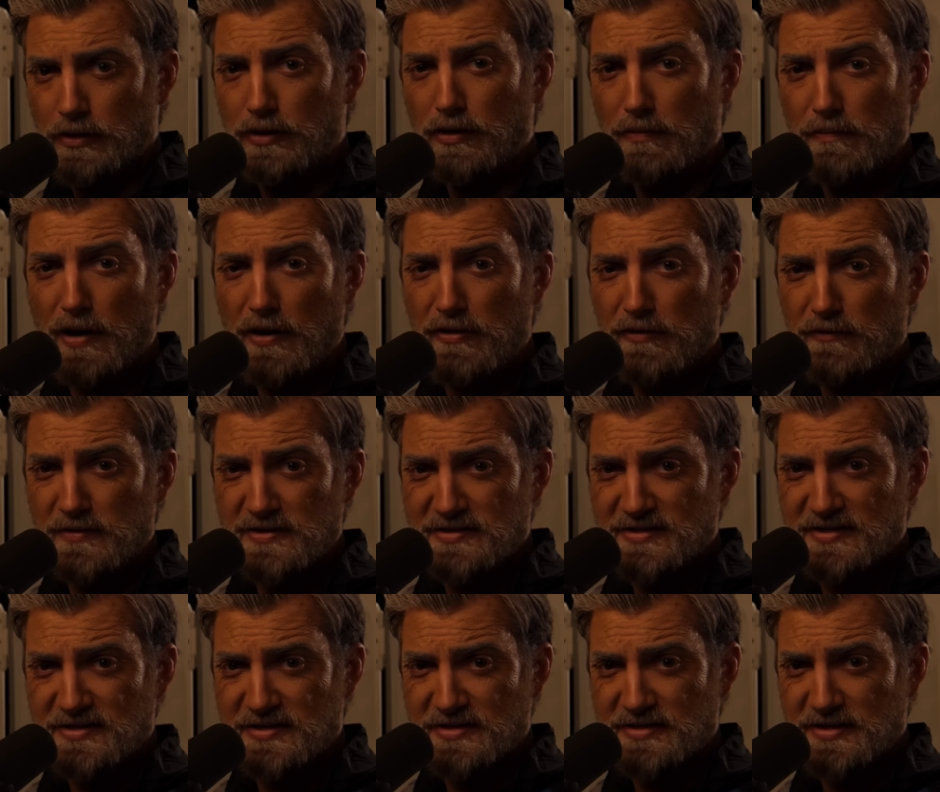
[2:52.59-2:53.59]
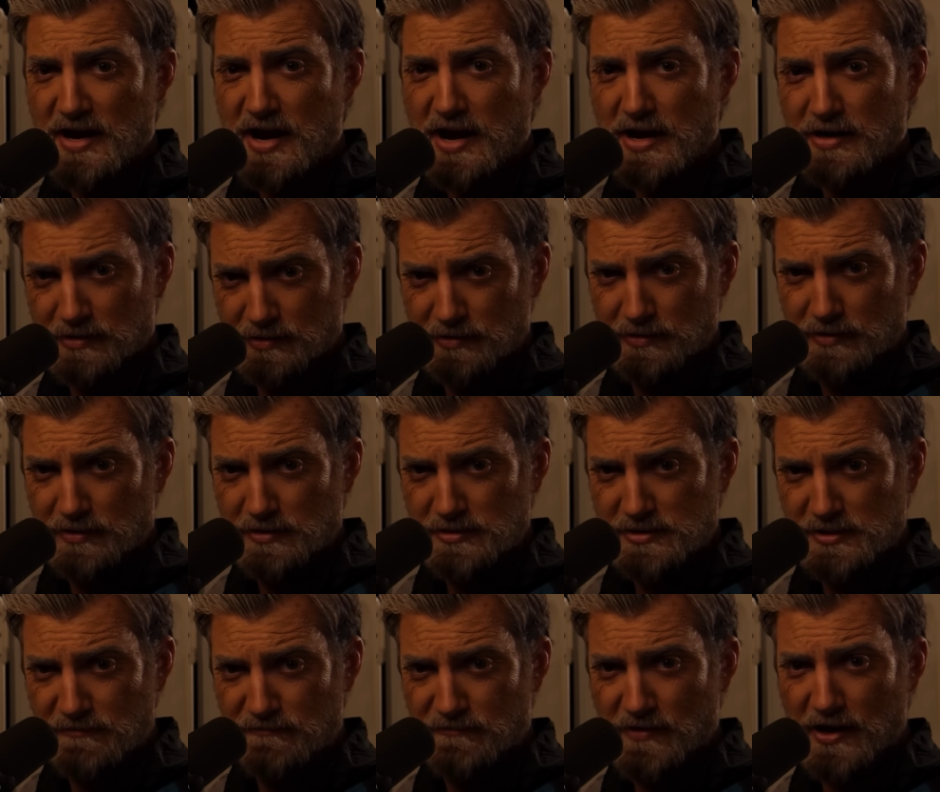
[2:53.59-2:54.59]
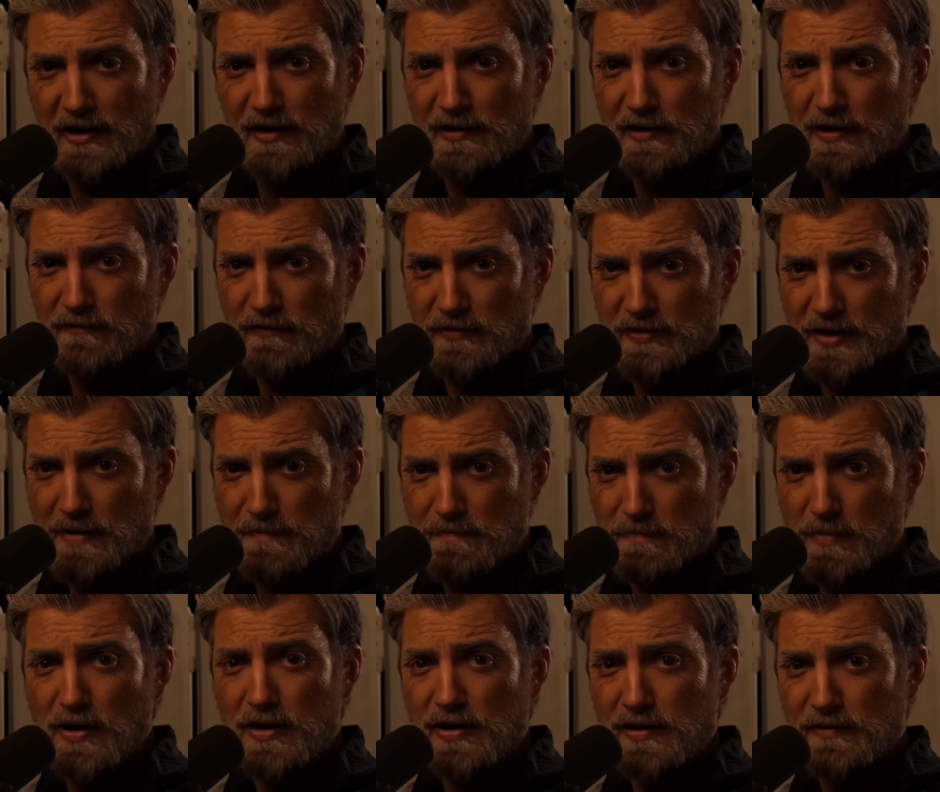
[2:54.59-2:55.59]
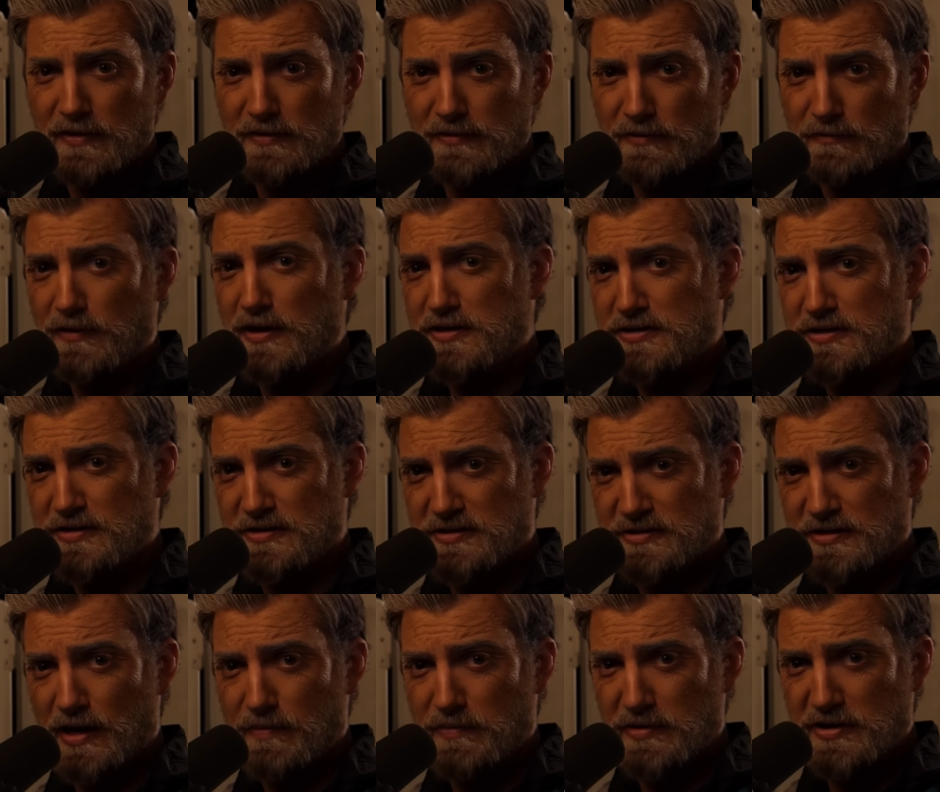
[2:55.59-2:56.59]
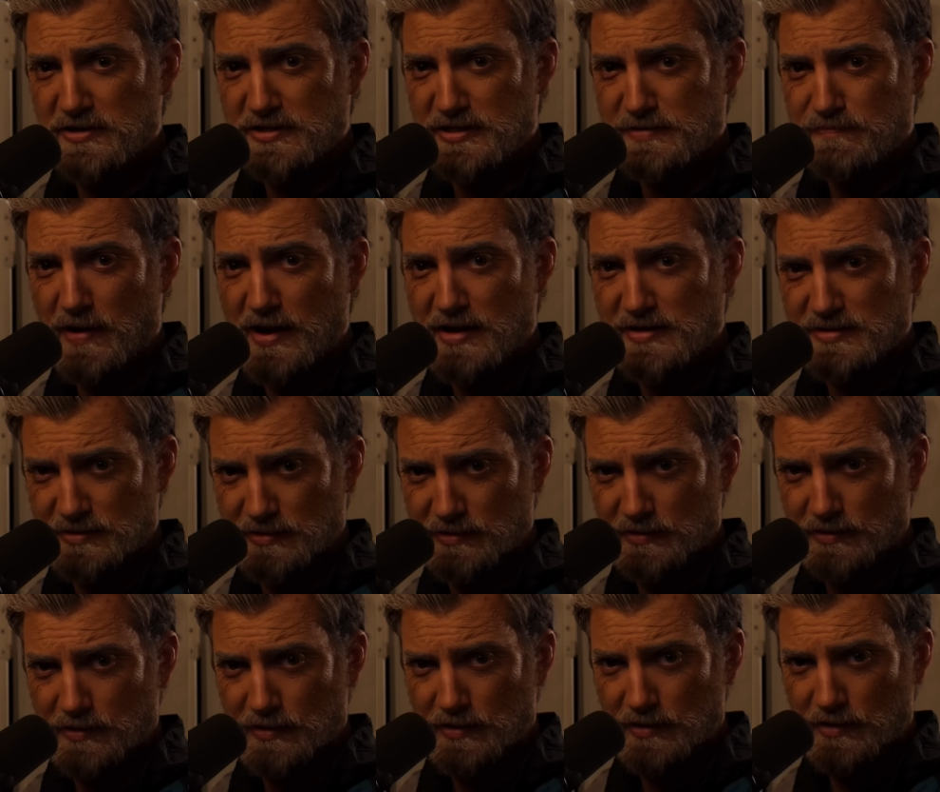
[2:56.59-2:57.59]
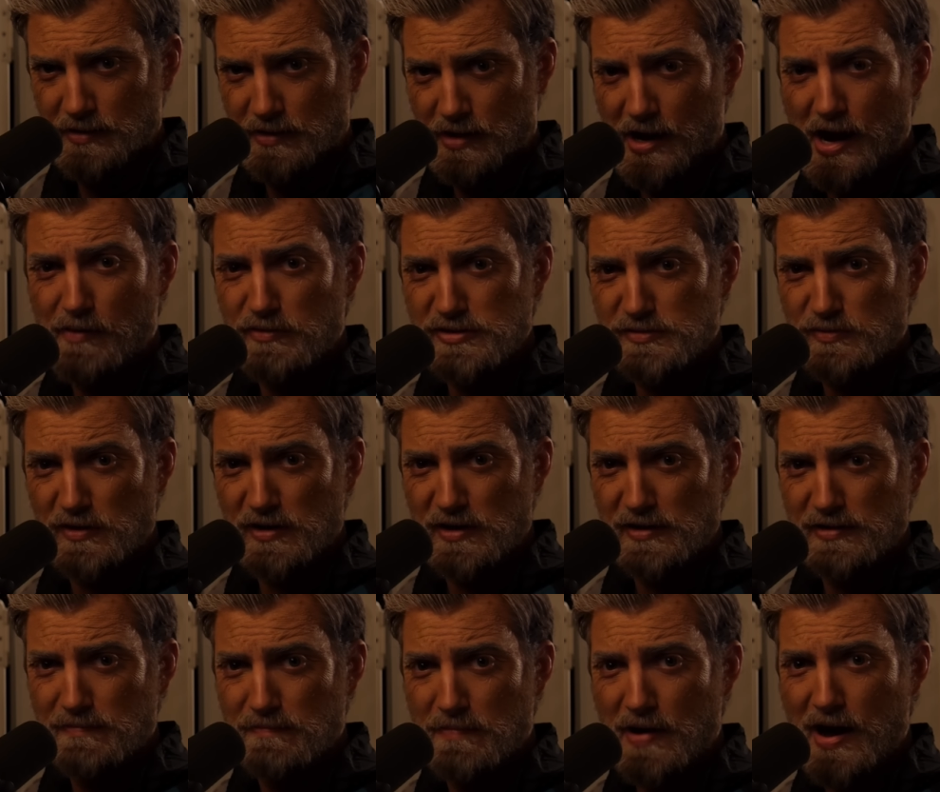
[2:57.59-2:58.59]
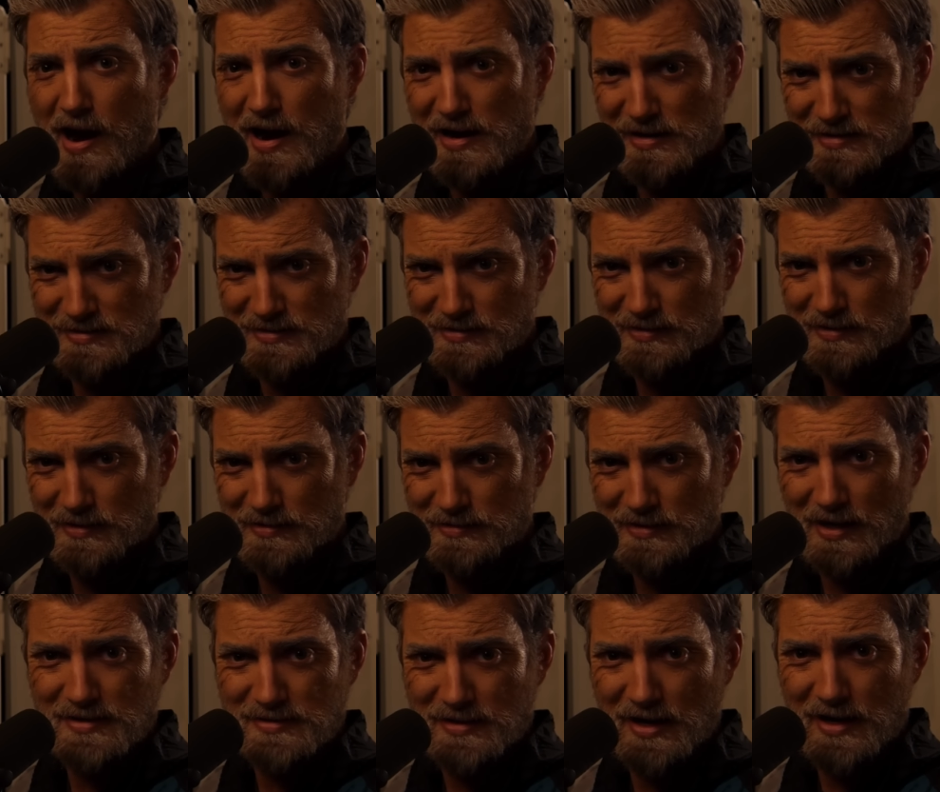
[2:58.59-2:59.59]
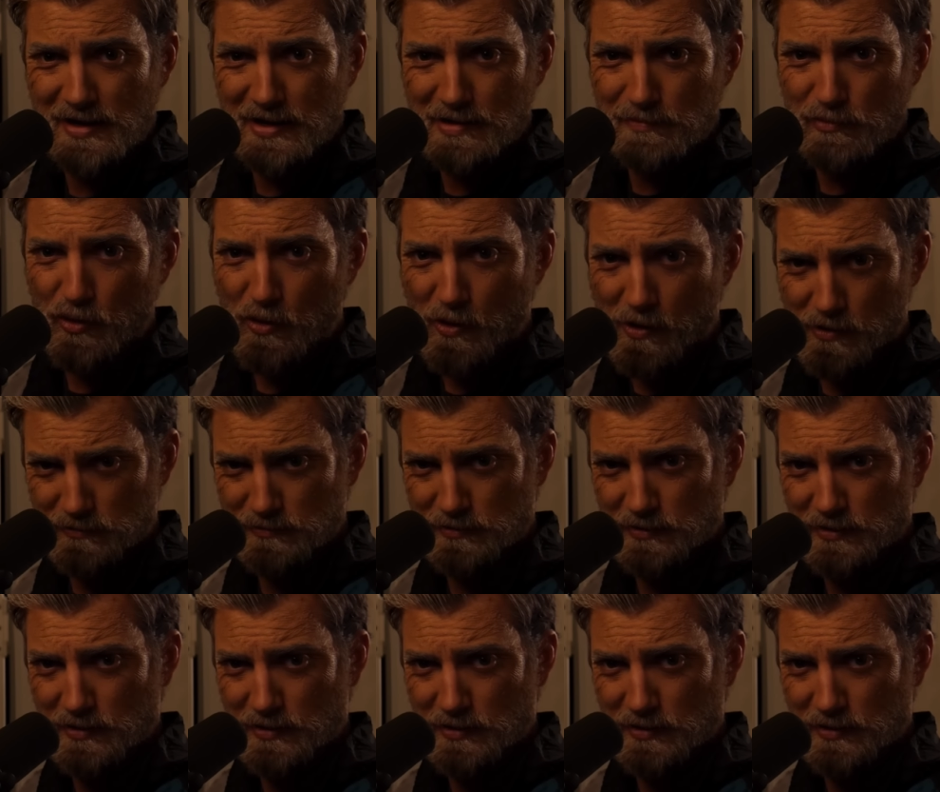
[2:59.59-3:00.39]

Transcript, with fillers: Your mother was insane. She fell in love with that monkey that the Russians sent up into space. I was working the mines, titanium ore.